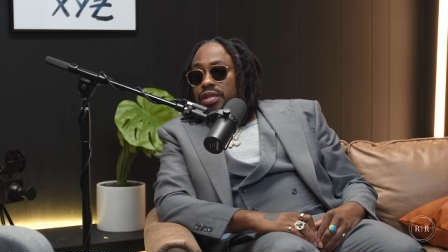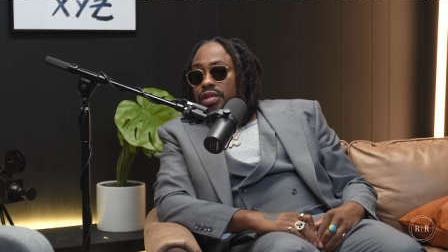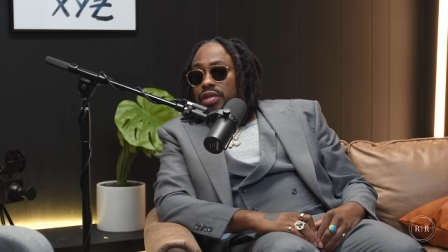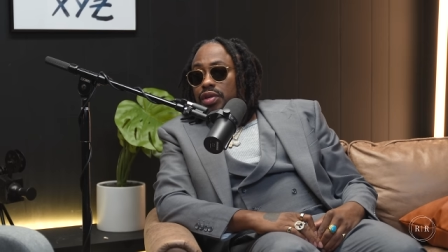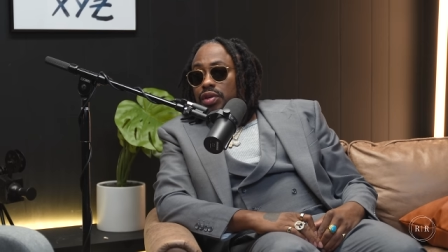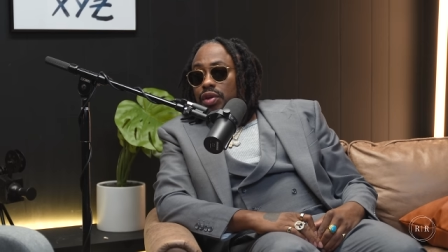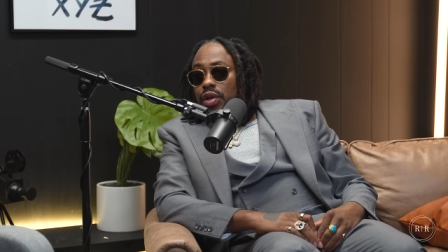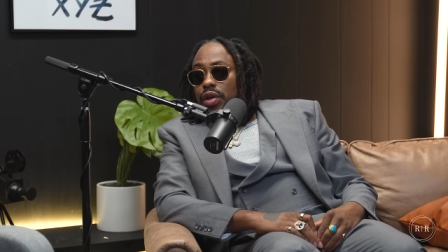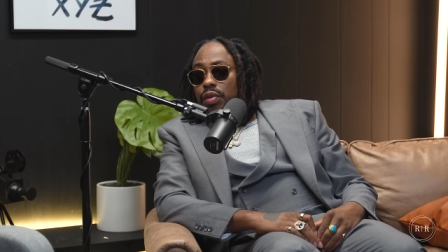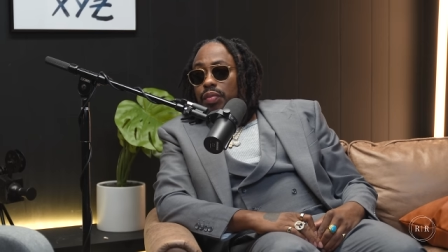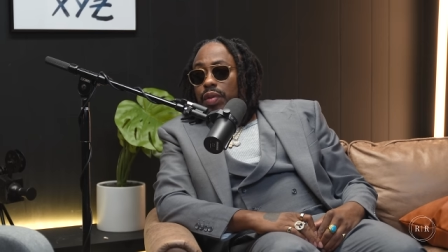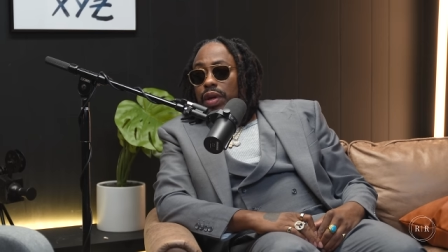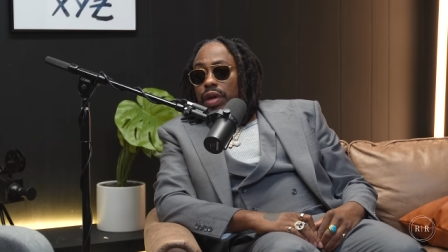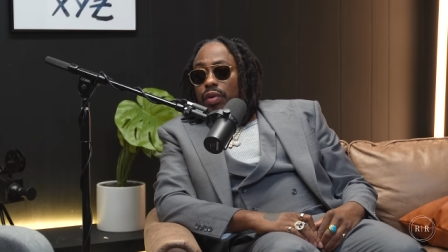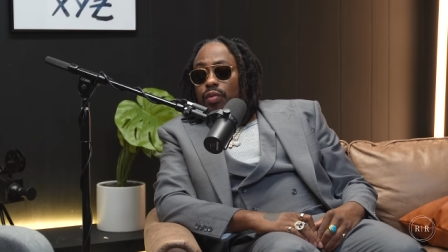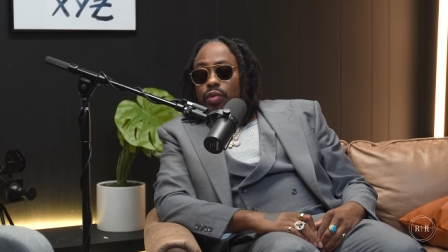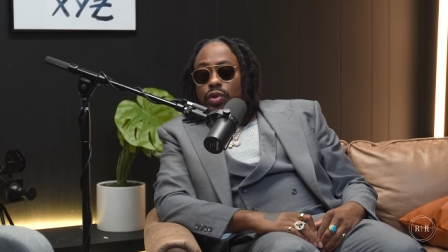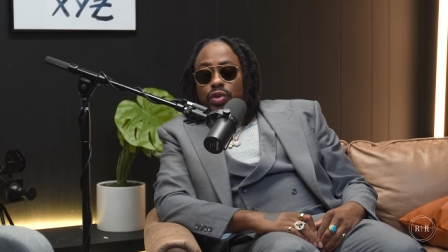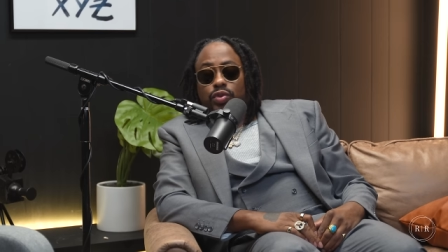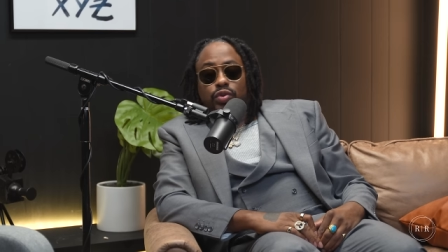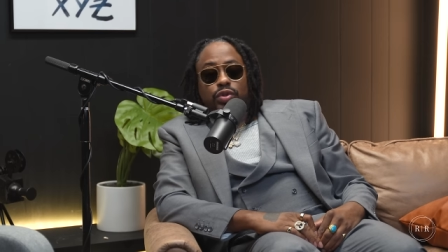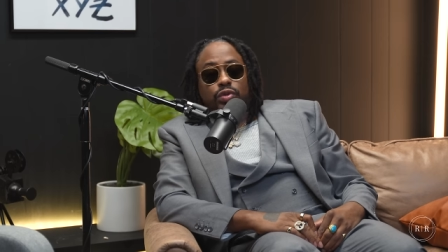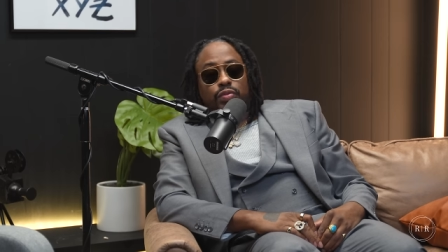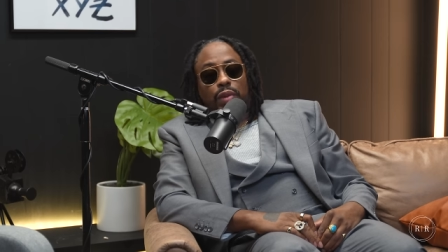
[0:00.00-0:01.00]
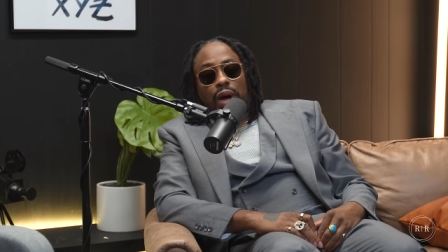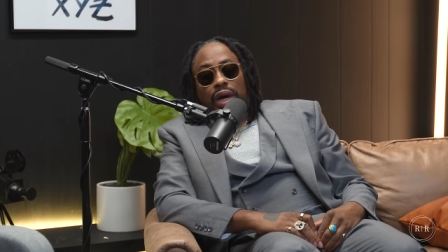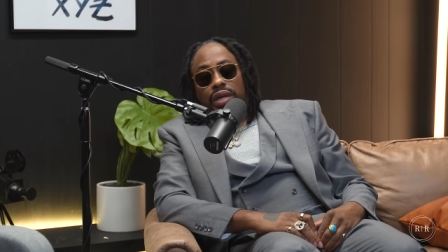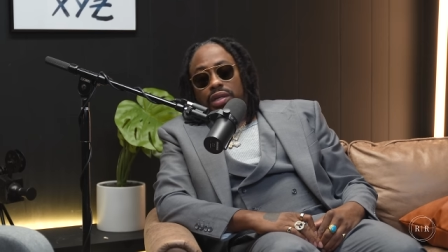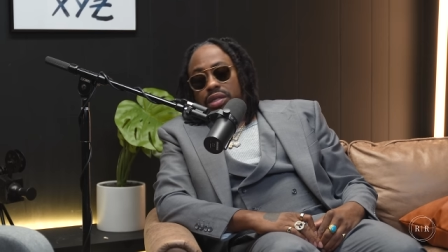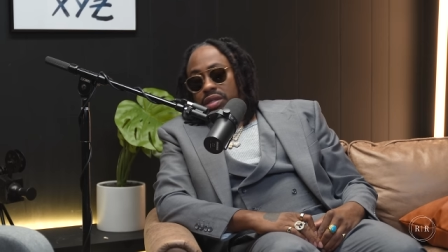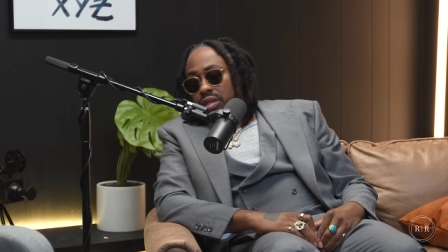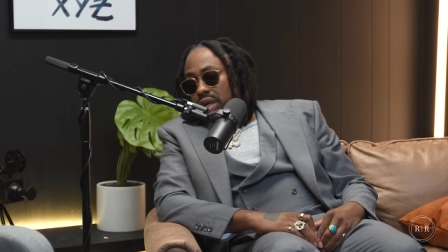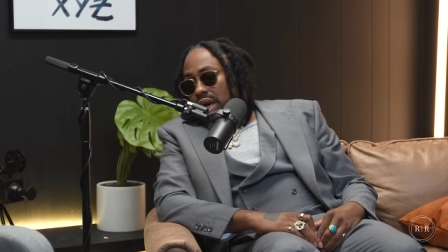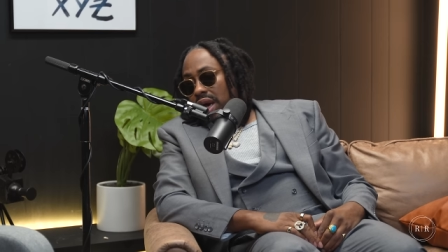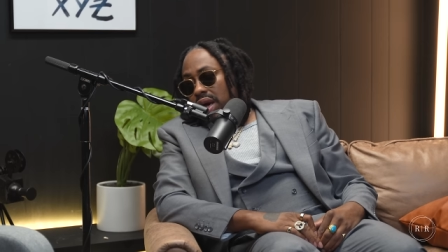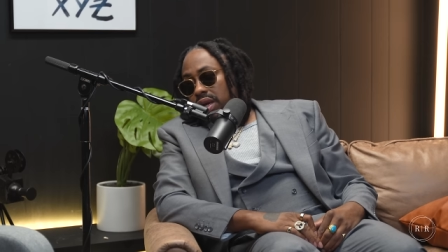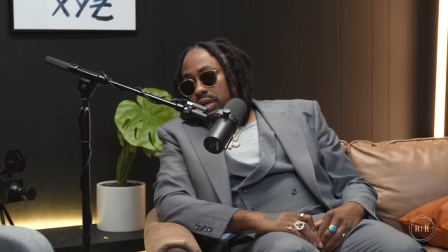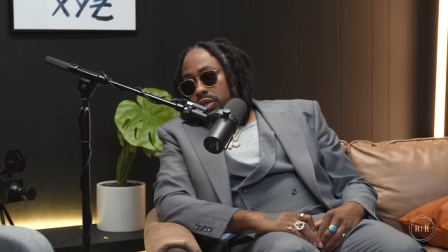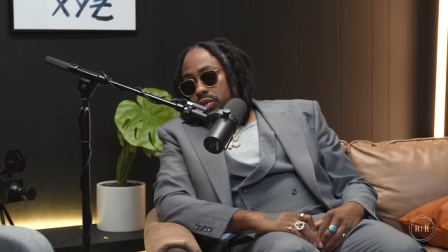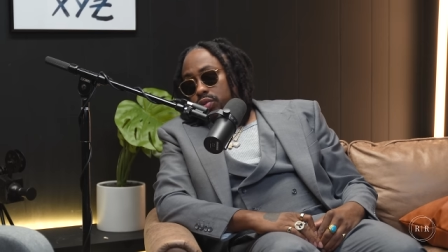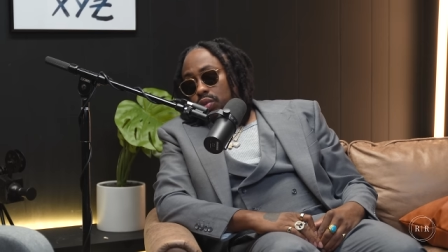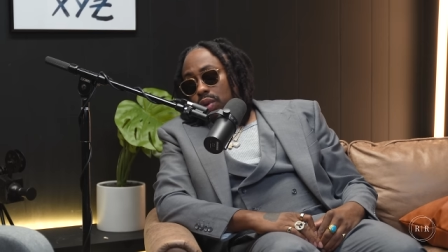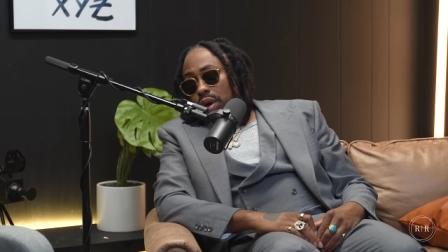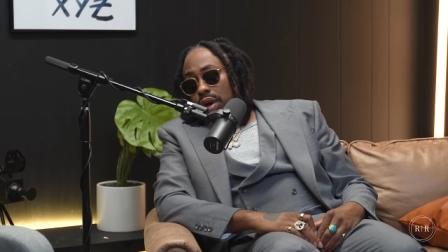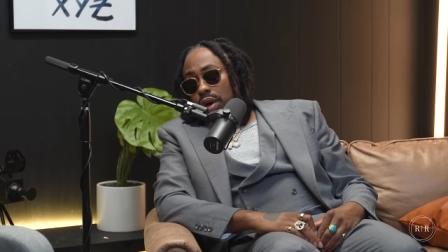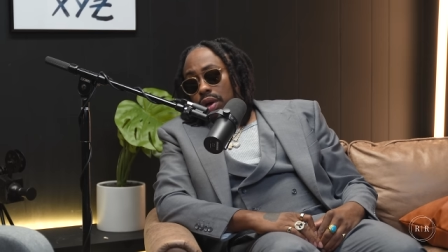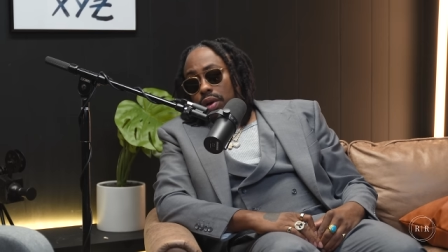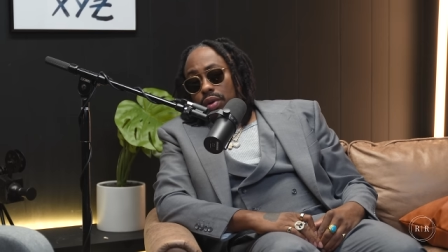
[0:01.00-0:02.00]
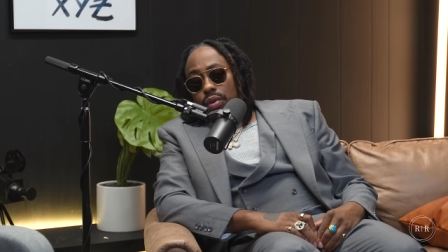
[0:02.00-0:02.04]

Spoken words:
You know what I mean? Which was by design as well.